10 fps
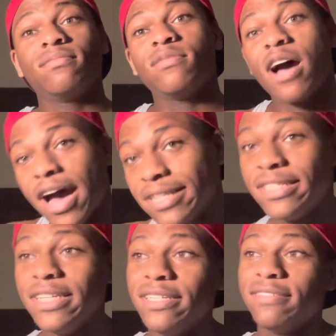
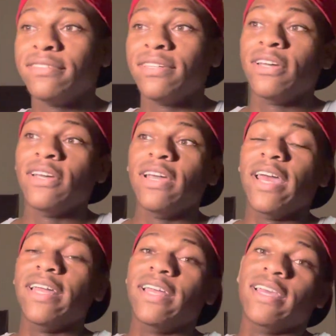IG.
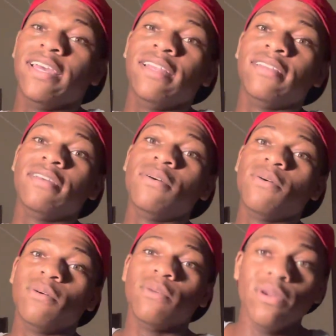And then
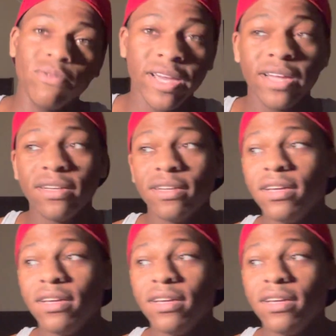we went